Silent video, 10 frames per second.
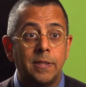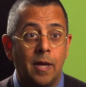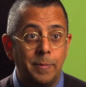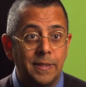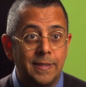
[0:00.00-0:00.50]

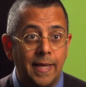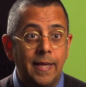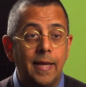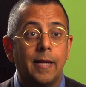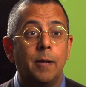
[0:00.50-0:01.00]
Simon
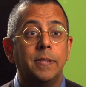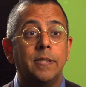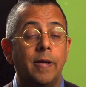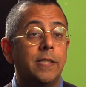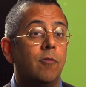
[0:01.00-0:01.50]
Singh and I'm a
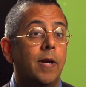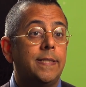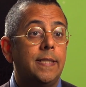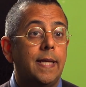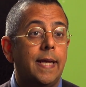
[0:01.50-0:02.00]
science
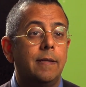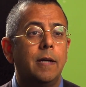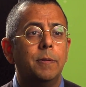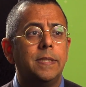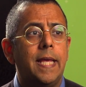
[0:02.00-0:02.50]
writer and
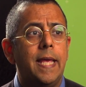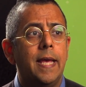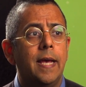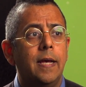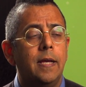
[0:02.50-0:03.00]
I was
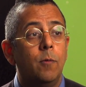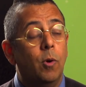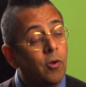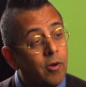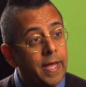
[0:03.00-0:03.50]
here,
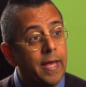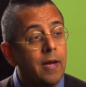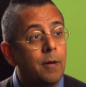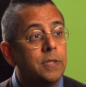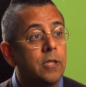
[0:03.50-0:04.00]
well not here,
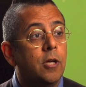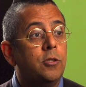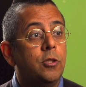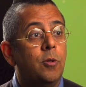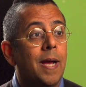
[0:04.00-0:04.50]
I was at
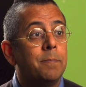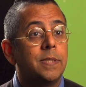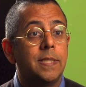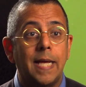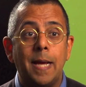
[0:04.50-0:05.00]
GOTO
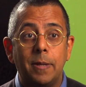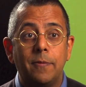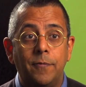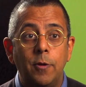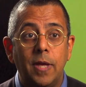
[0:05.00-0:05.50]
Amsterdam a
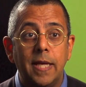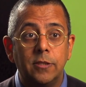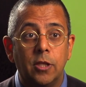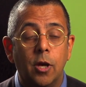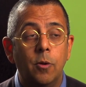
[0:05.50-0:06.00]
few
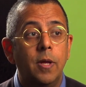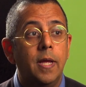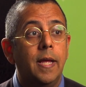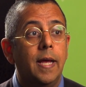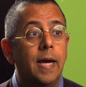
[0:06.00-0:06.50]
years ago
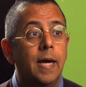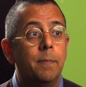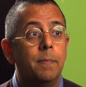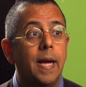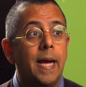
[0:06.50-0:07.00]

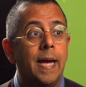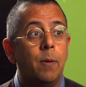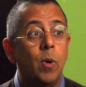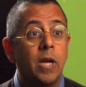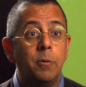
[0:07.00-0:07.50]
um,
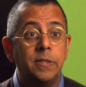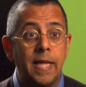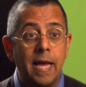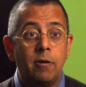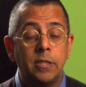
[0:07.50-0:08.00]
and when I was
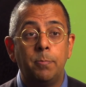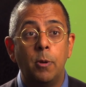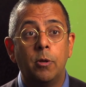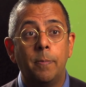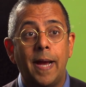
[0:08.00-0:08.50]
there I
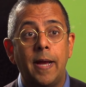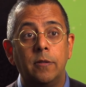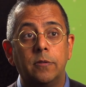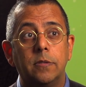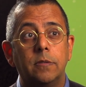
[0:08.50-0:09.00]
spoke
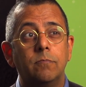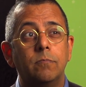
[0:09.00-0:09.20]
about